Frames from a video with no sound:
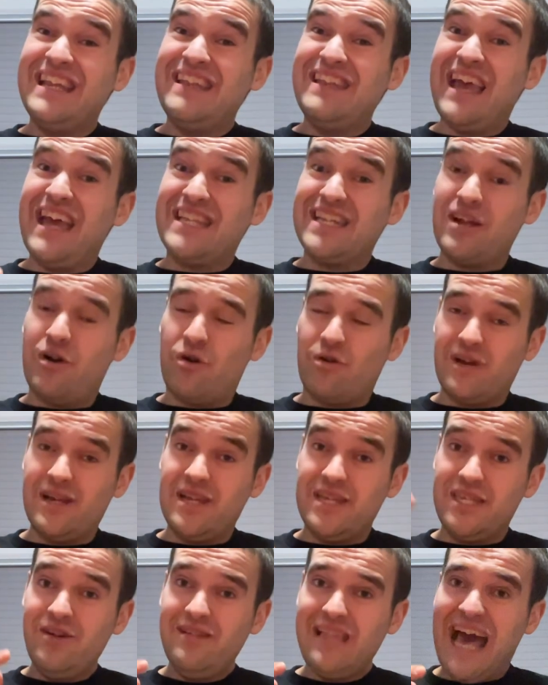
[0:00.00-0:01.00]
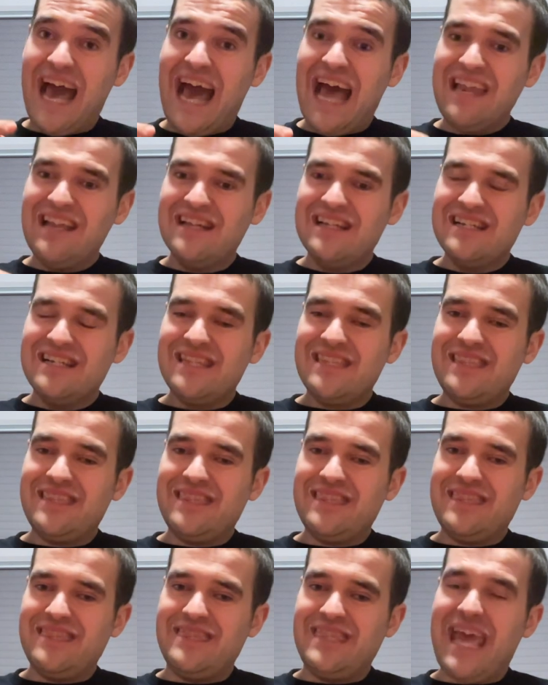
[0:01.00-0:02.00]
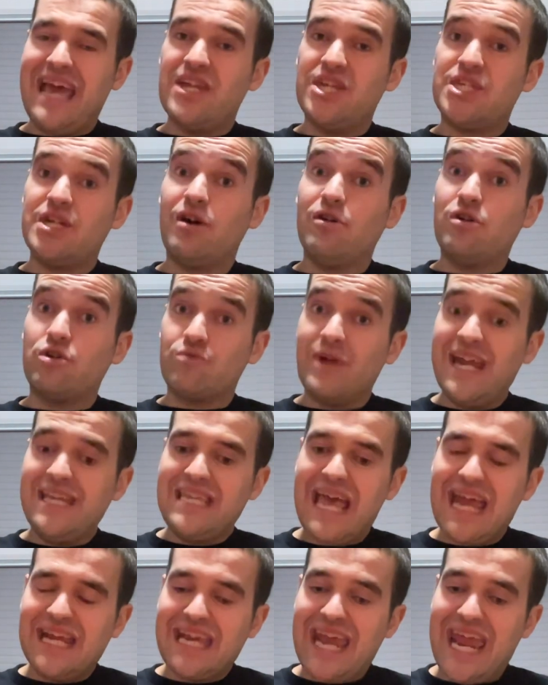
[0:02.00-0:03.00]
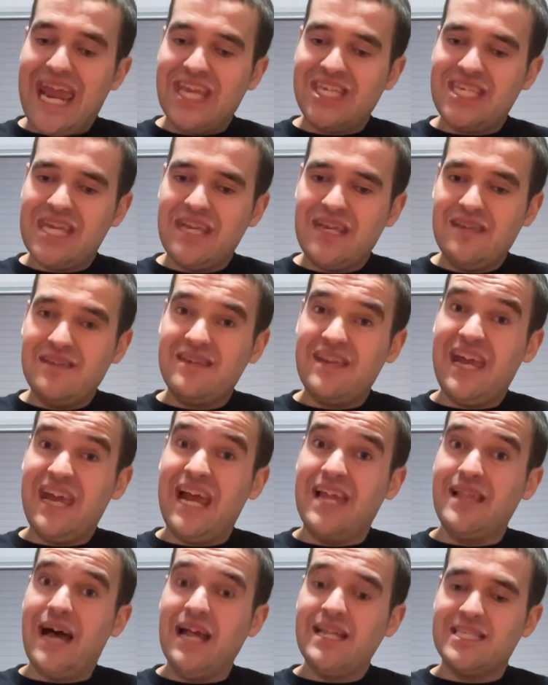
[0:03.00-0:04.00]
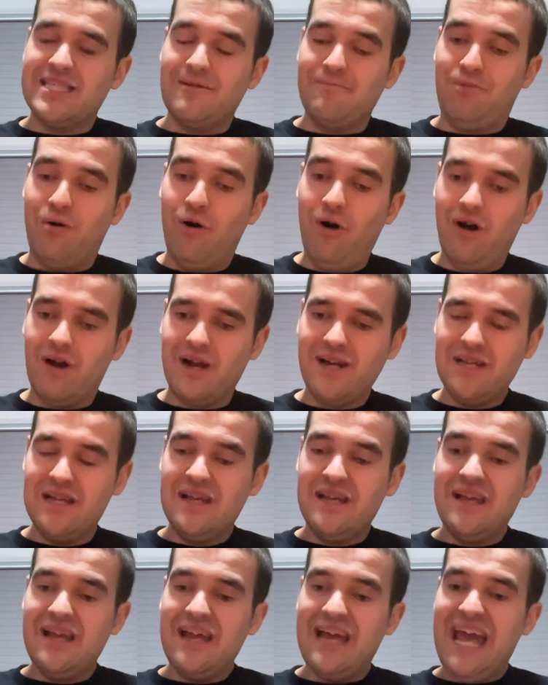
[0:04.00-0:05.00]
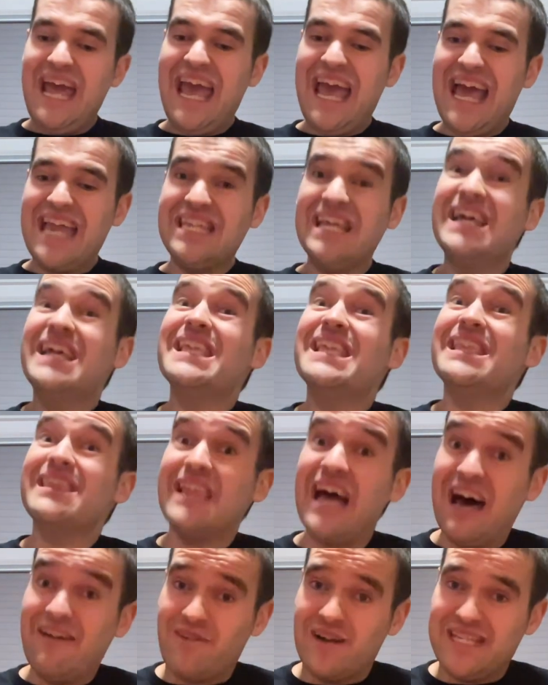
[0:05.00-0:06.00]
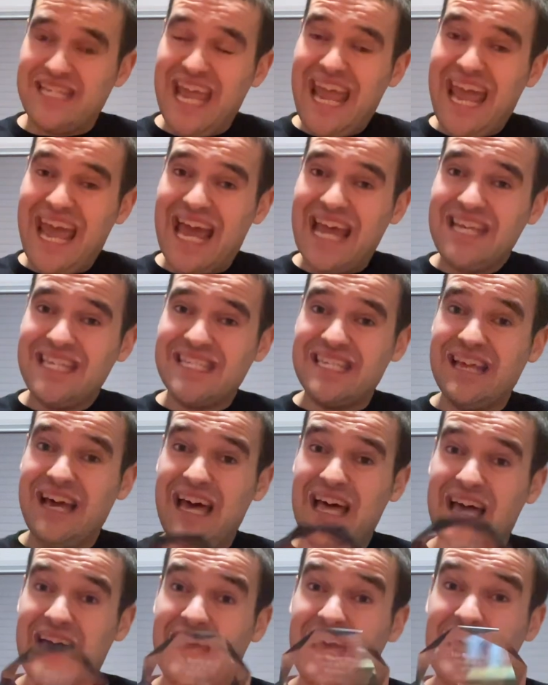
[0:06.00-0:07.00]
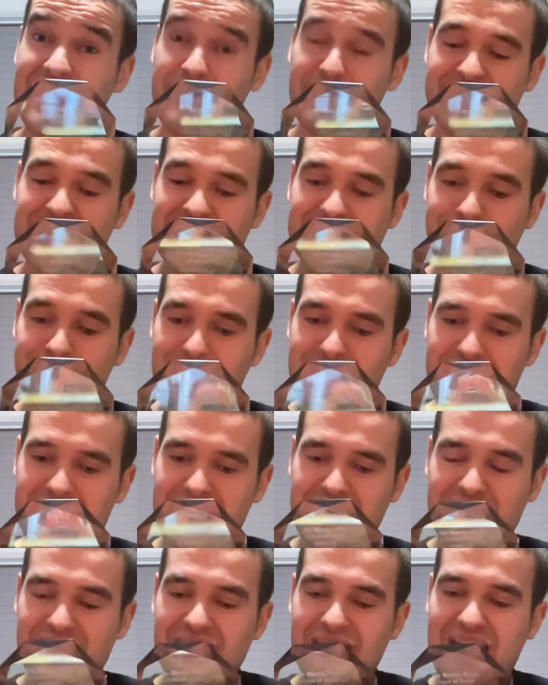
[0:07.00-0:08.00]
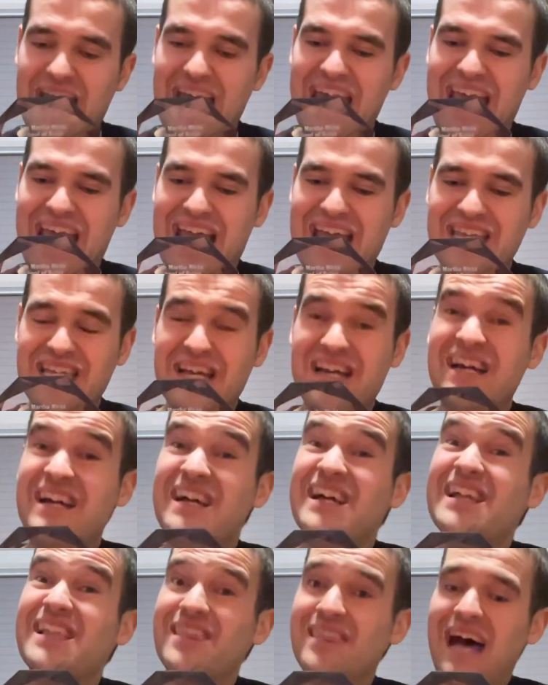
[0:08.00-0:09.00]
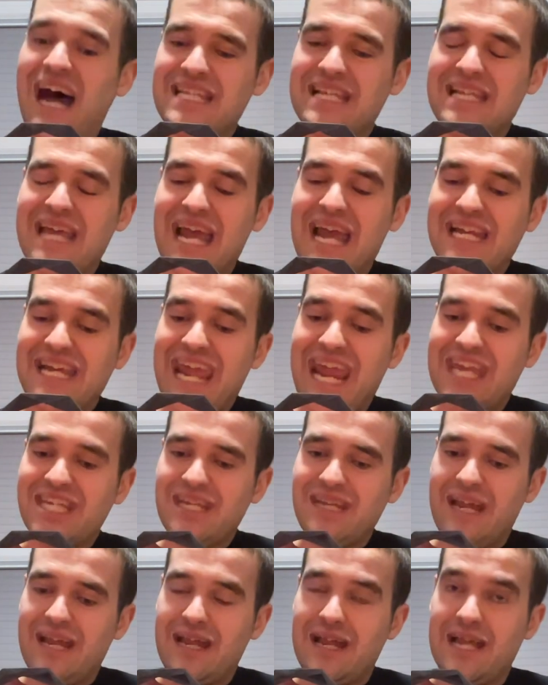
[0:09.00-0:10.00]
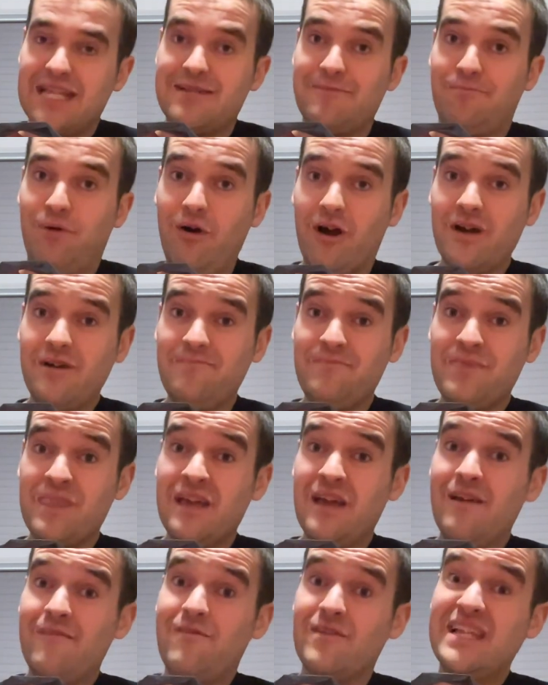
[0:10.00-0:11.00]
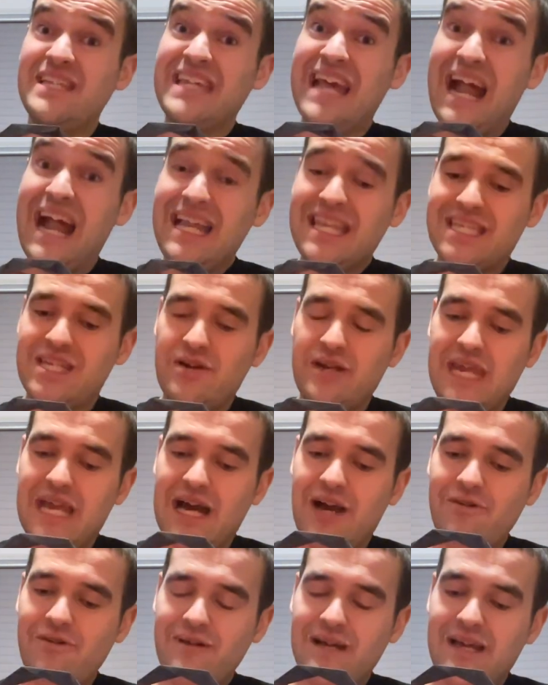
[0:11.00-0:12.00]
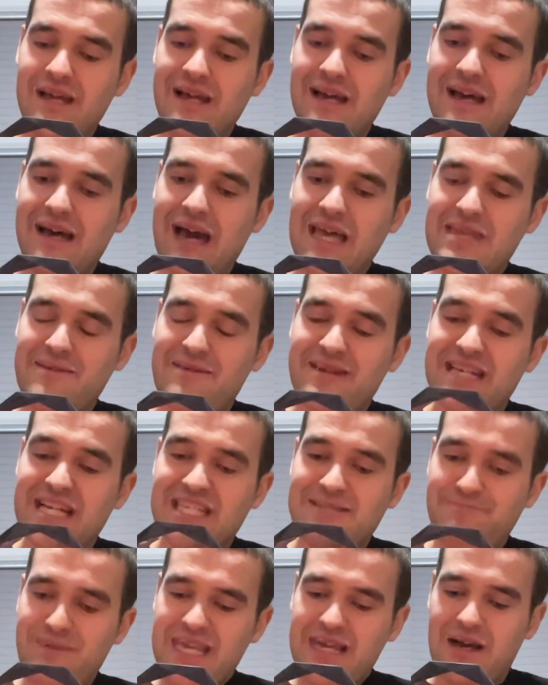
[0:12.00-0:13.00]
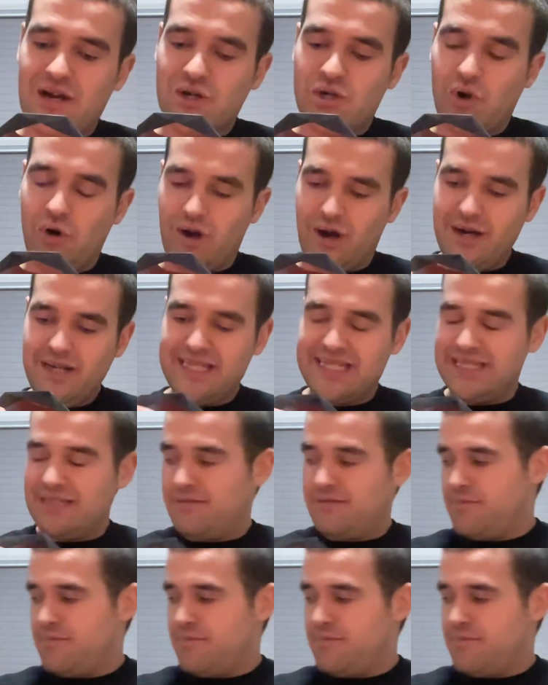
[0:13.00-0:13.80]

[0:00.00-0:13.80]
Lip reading: in order to do that, they had to show great dedication and lots of support and love for dance of MHSB and lots of dedication and support for the dance studio of MHSB, of course.